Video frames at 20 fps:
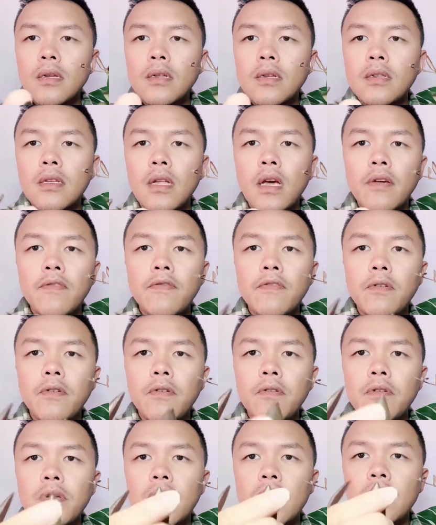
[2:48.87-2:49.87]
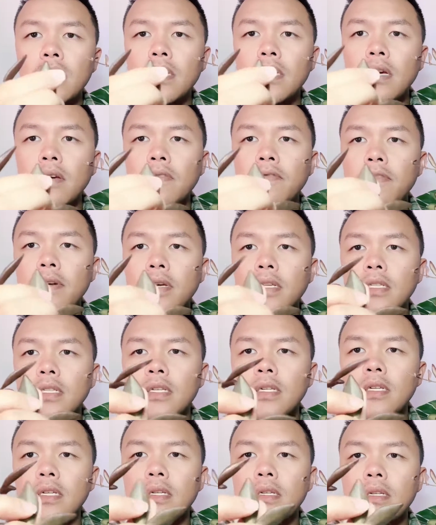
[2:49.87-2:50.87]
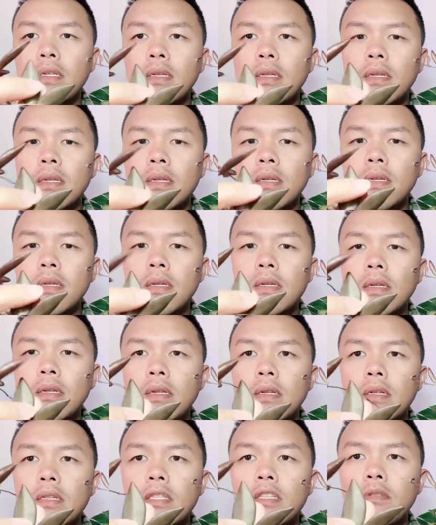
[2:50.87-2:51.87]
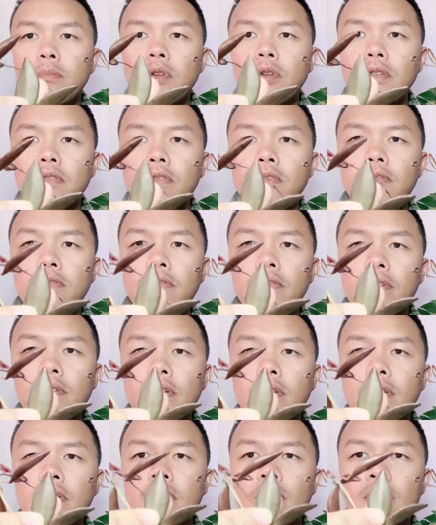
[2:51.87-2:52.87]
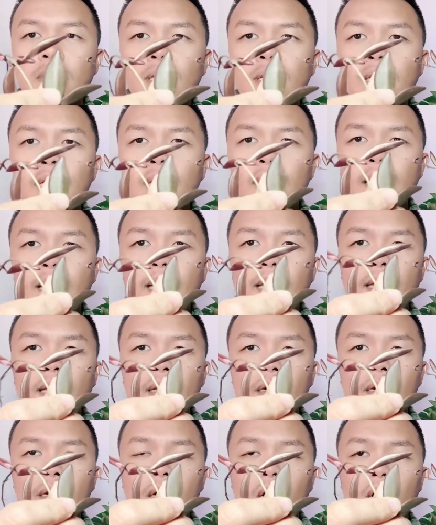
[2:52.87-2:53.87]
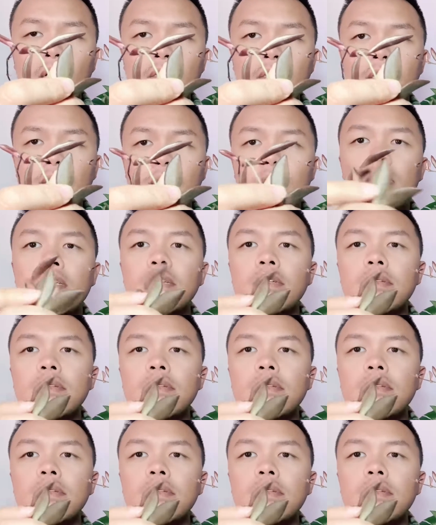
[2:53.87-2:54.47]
not furry, not fuzzy, smooth and glossy.